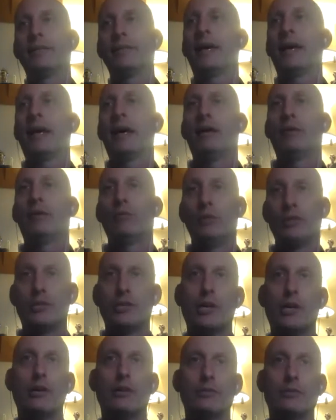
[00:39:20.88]
that
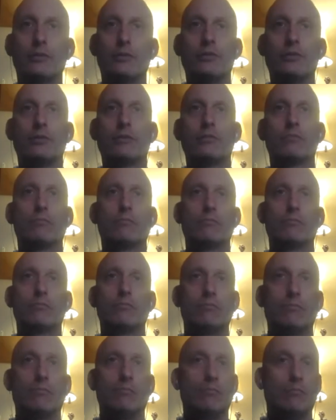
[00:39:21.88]
results
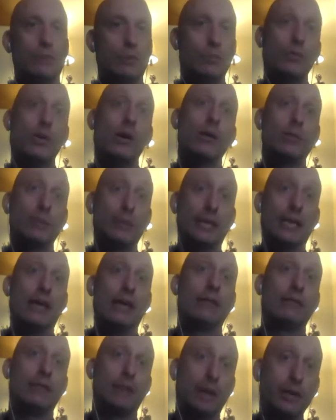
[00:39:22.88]
will probably
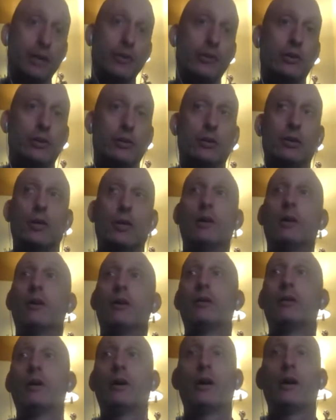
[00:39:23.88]
have other
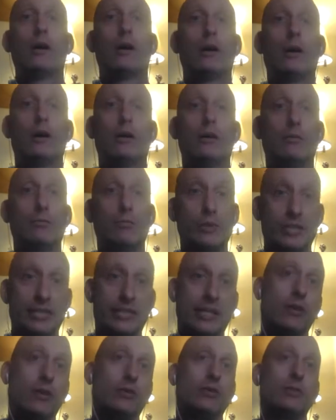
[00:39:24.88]

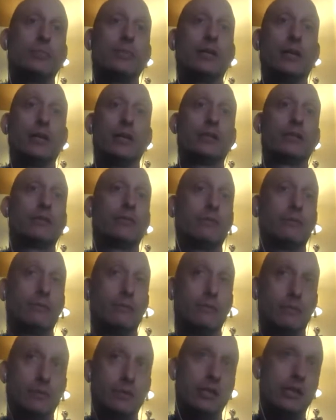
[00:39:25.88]
results because of
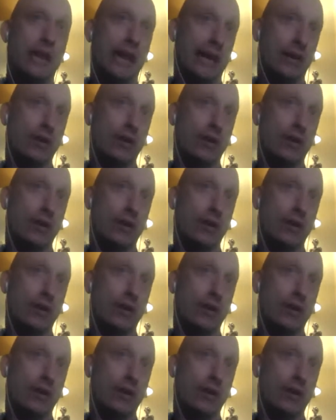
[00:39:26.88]
that